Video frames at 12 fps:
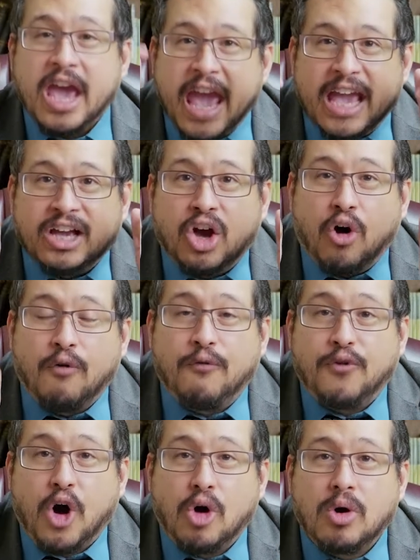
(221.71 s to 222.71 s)
and go
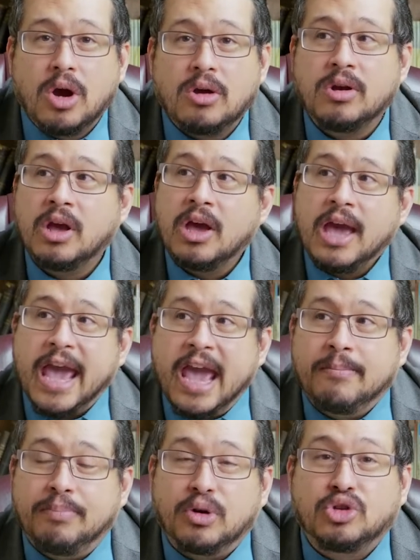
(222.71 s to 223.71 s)
forward
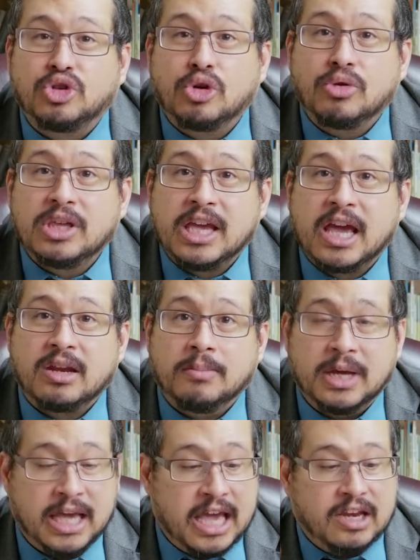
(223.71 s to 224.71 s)
and pursue the enemy.